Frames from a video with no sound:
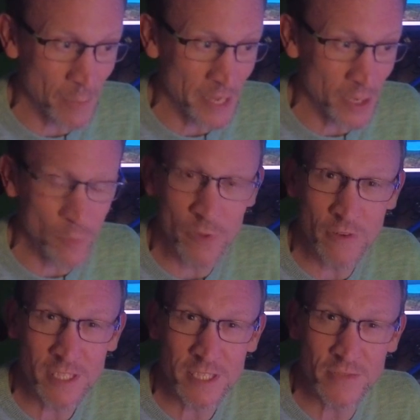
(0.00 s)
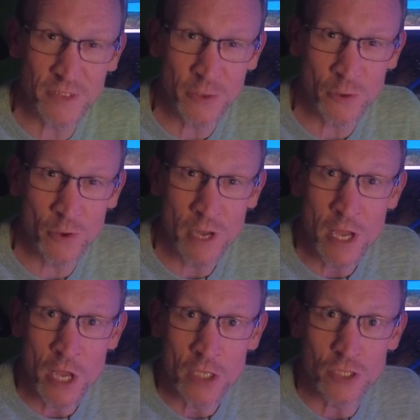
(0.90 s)
pick up the rest of this video
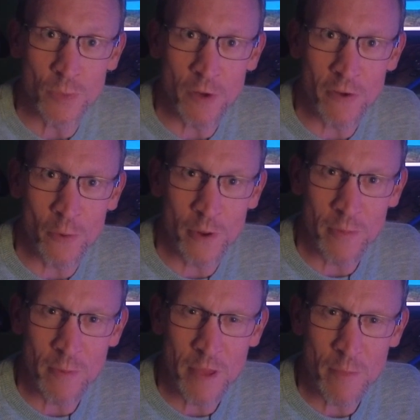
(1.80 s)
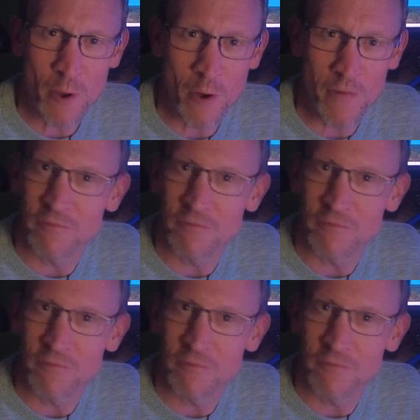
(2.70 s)
tomorrow when I'm a bit more